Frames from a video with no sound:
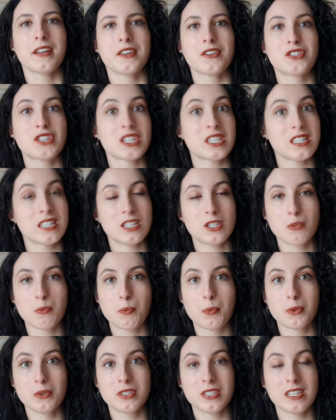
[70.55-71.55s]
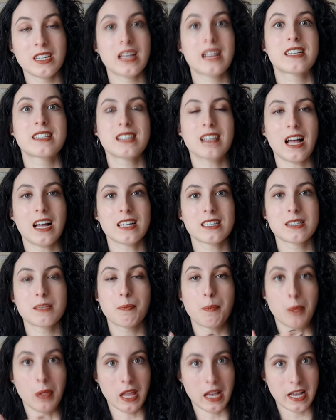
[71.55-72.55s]
You just need to put in exact
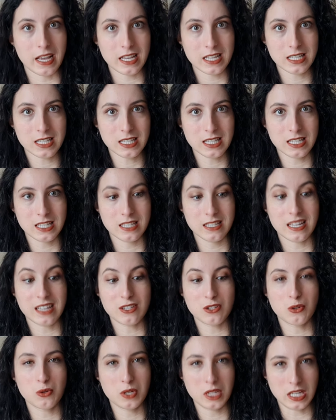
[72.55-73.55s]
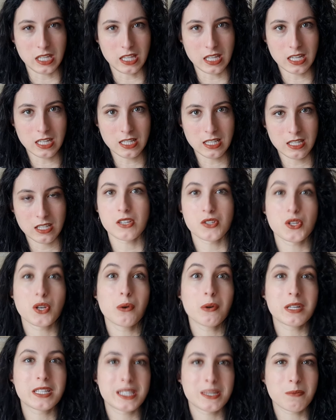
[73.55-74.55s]
place that you need it. So
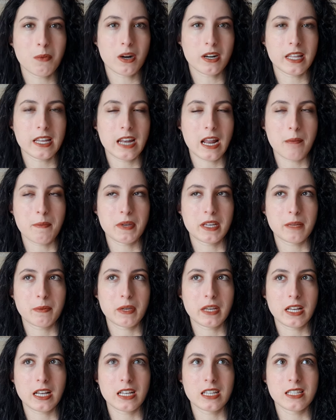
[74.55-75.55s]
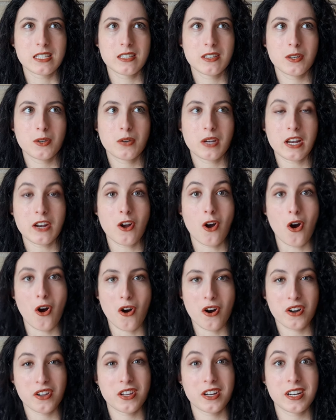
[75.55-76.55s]
it's more dynamic because you can
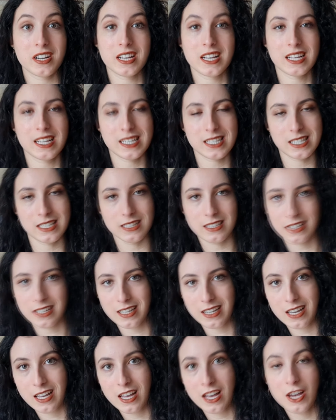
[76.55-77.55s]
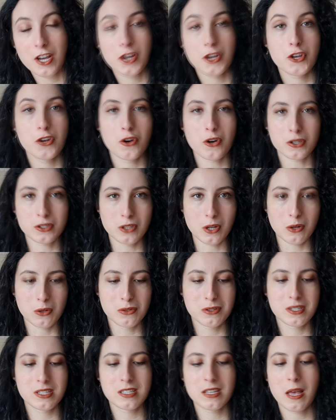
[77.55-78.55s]
order easily your
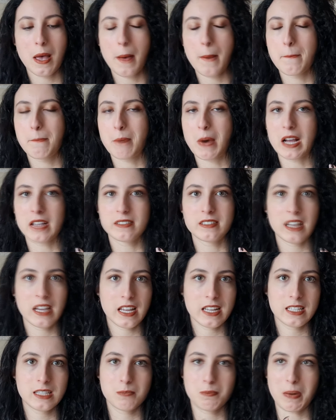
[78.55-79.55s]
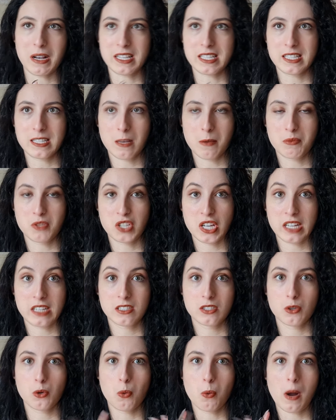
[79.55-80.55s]
notes by date, by
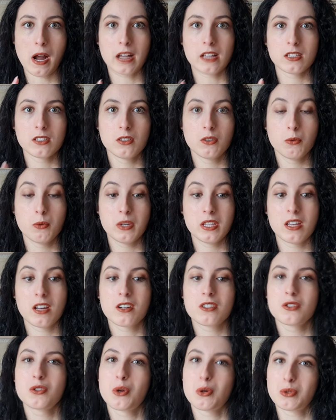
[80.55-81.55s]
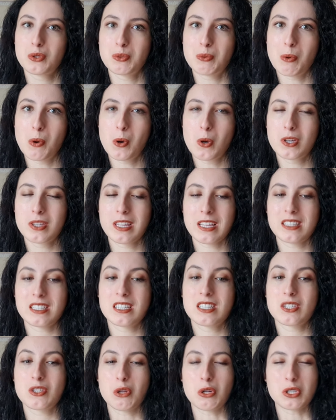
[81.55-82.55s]
subject, while with a notebook that
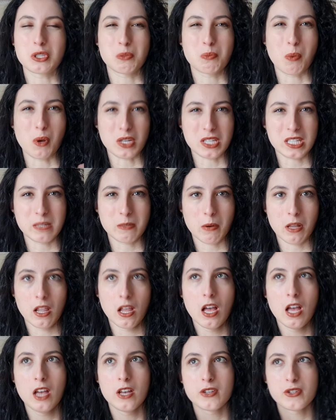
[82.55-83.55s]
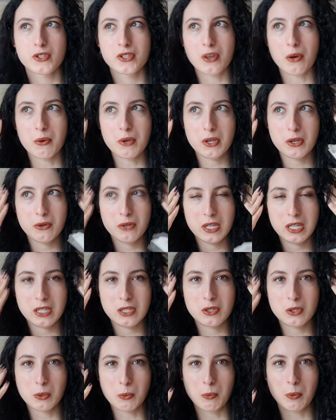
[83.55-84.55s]
it's not possible. So you need
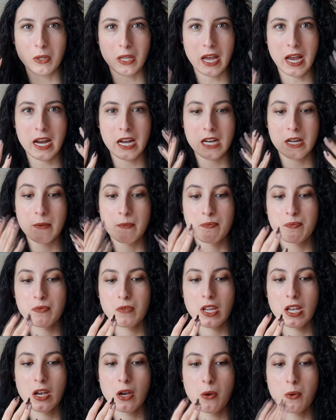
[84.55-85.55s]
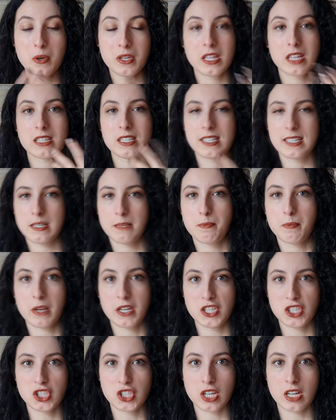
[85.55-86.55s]
to plan with
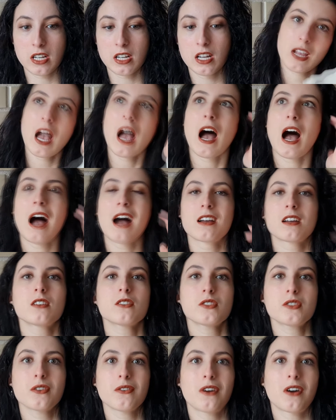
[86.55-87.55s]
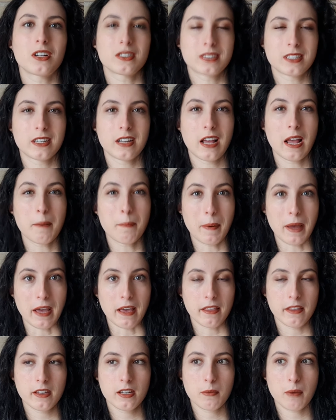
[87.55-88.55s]
anticipation. I also got an iPad
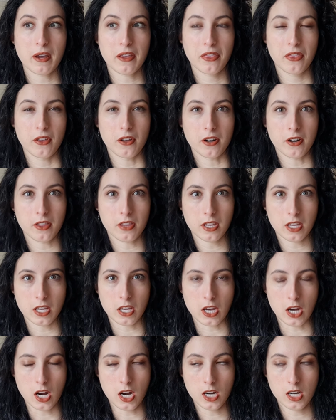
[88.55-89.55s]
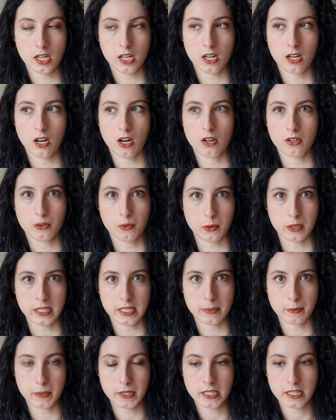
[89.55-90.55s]
in my third year on
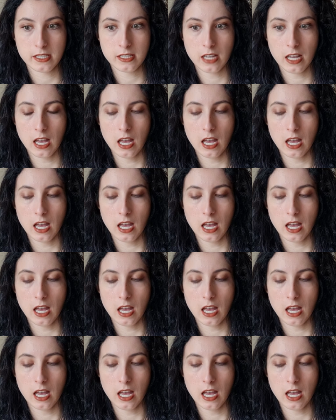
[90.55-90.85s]
Christmas.